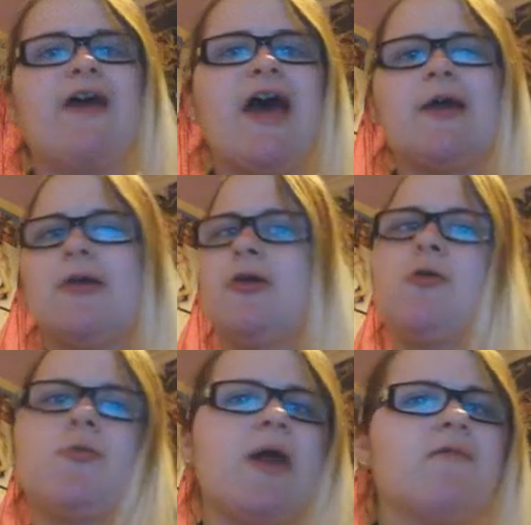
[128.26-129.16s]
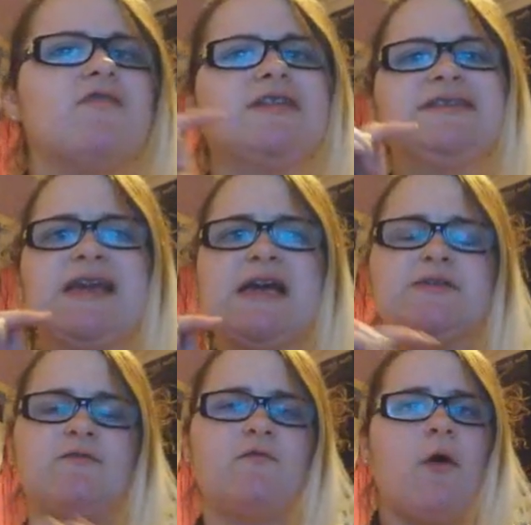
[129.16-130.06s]
back away for
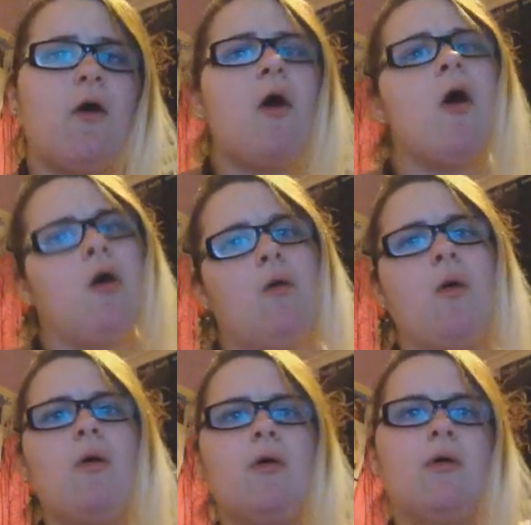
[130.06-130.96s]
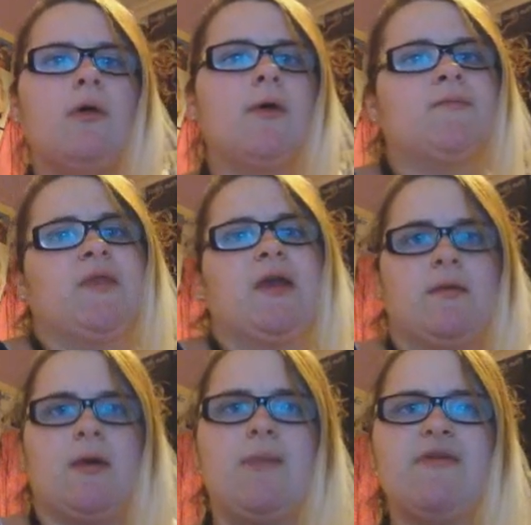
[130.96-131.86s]
dance floor. Oh,
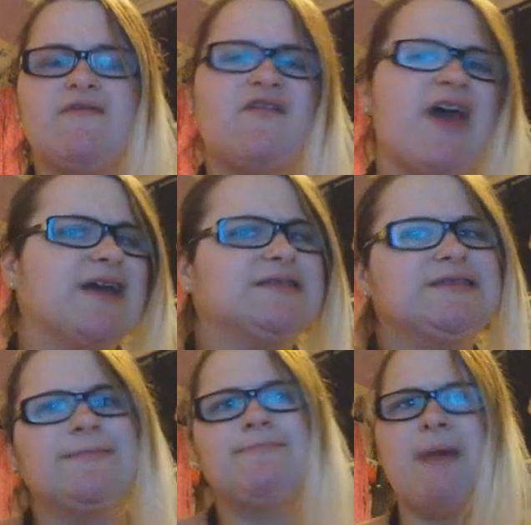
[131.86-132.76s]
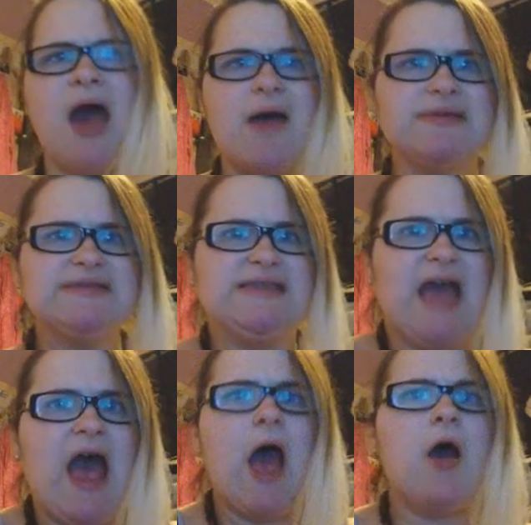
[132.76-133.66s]
I'm affected by the
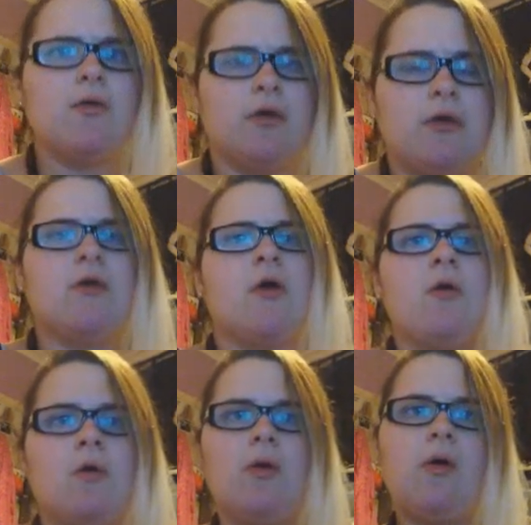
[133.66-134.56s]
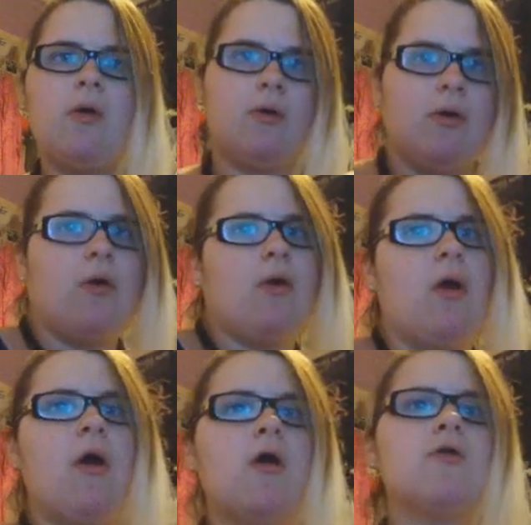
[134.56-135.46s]
sound.
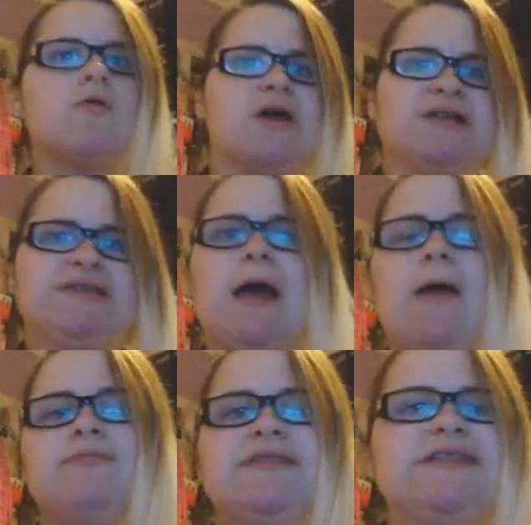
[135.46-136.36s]
Oh, stop,